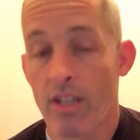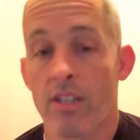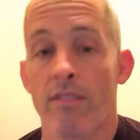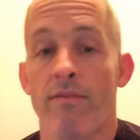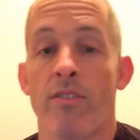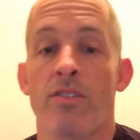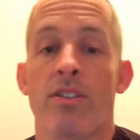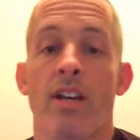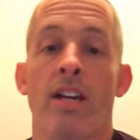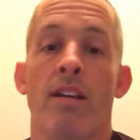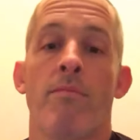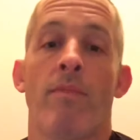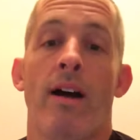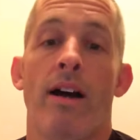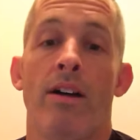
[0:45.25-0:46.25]
The first
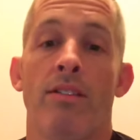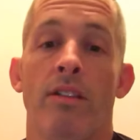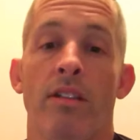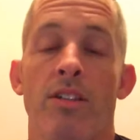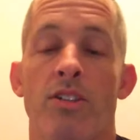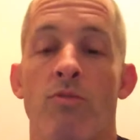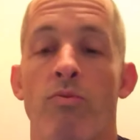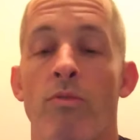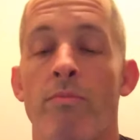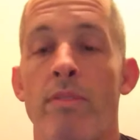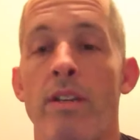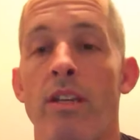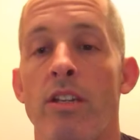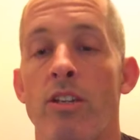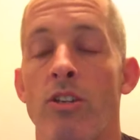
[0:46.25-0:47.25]
item on the list will
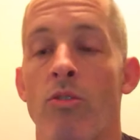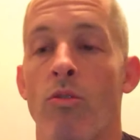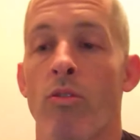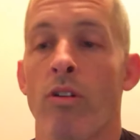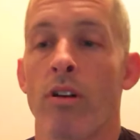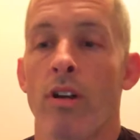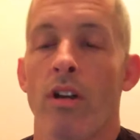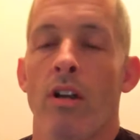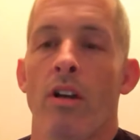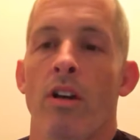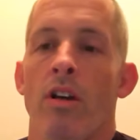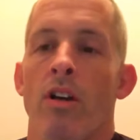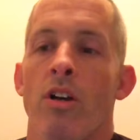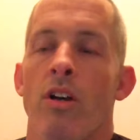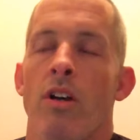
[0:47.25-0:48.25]
be your
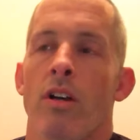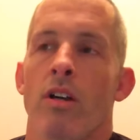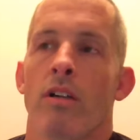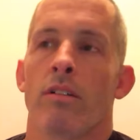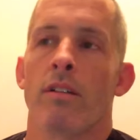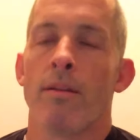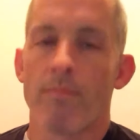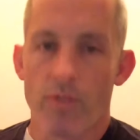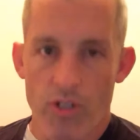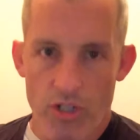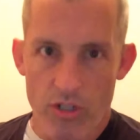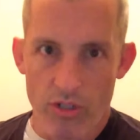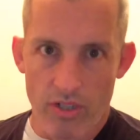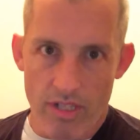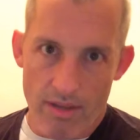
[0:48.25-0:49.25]

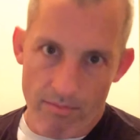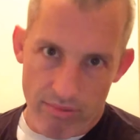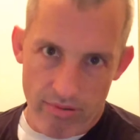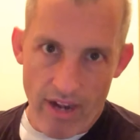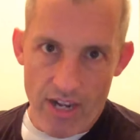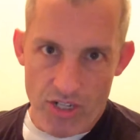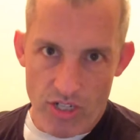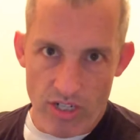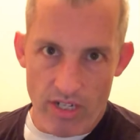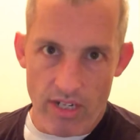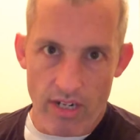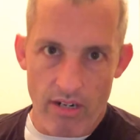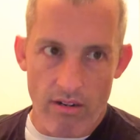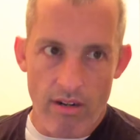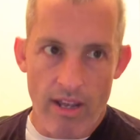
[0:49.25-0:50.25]
commercial compression
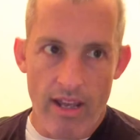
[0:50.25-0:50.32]
gear.